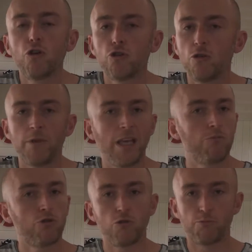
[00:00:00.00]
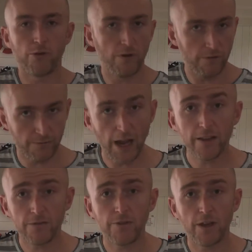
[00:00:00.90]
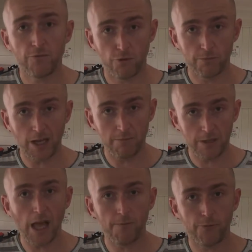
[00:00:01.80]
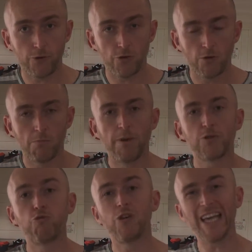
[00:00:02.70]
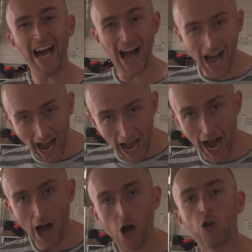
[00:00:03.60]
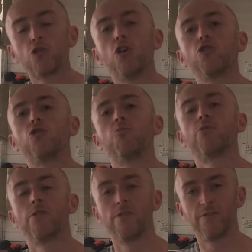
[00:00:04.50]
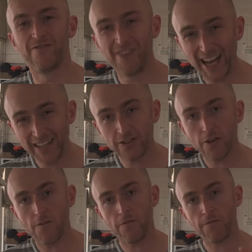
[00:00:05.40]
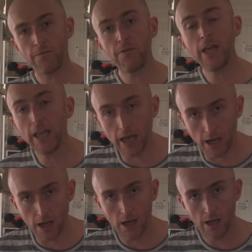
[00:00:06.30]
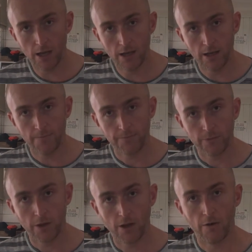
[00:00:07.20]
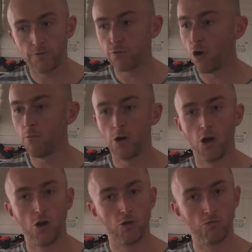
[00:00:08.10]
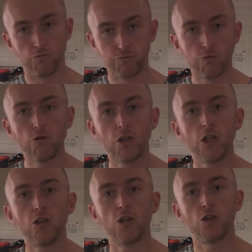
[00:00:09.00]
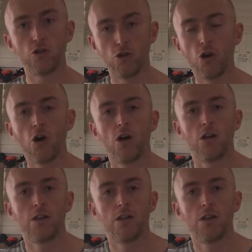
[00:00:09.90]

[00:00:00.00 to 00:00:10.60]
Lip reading: going to be able to prevent fear from coming up for you, but we are going to prevent fear from ruling your